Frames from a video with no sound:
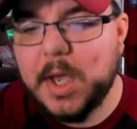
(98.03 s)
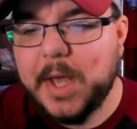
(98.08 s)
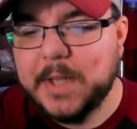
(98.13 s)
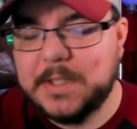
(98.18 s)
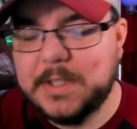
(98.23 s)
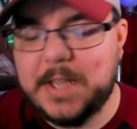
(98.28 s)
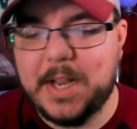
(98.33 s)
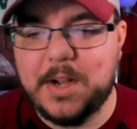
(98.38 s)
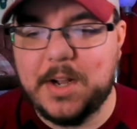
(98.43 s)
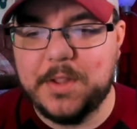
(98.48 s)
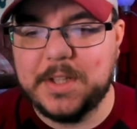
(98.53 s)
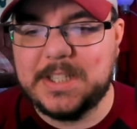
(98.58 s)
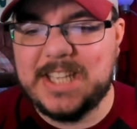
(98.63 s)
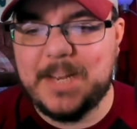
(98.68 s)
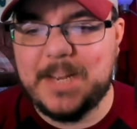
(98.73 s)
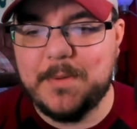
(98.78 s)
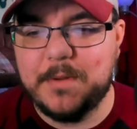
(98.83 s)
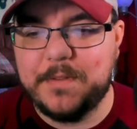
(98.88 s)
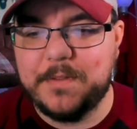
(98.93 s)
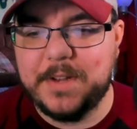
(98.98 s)
take on the
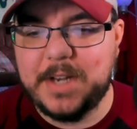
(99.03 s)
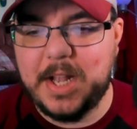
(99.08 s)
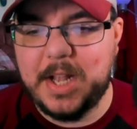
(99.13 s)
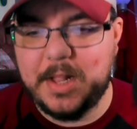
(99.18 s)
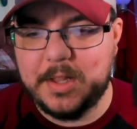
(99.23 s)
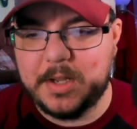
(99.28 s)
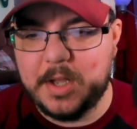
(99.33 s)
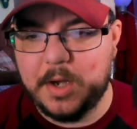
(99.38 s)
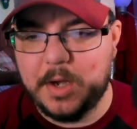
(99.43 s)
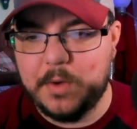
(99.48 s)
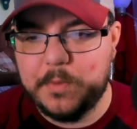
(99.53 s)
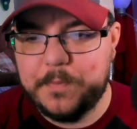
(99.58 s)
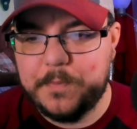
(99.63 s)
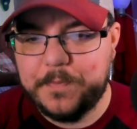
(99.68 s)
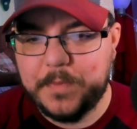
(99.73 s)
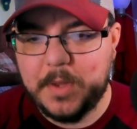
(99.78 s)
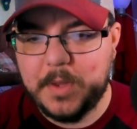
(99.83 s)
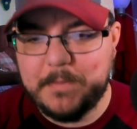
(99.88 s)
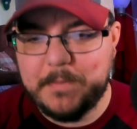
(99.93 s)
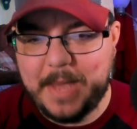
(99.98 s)
team of Angelico,
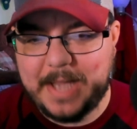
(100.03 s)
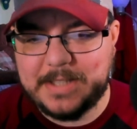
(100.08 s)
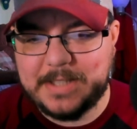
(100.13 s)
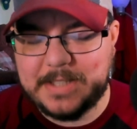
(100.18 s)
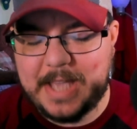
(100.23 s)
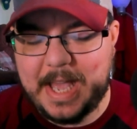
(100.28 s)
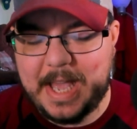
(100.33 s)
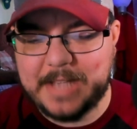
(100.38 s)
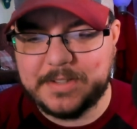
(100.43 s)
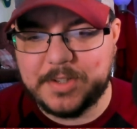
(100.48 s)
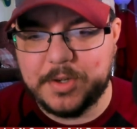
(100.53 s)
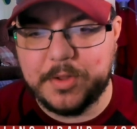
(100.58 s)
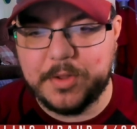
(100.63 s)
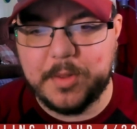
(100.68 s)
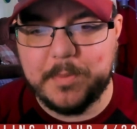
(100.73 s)
Max Caster,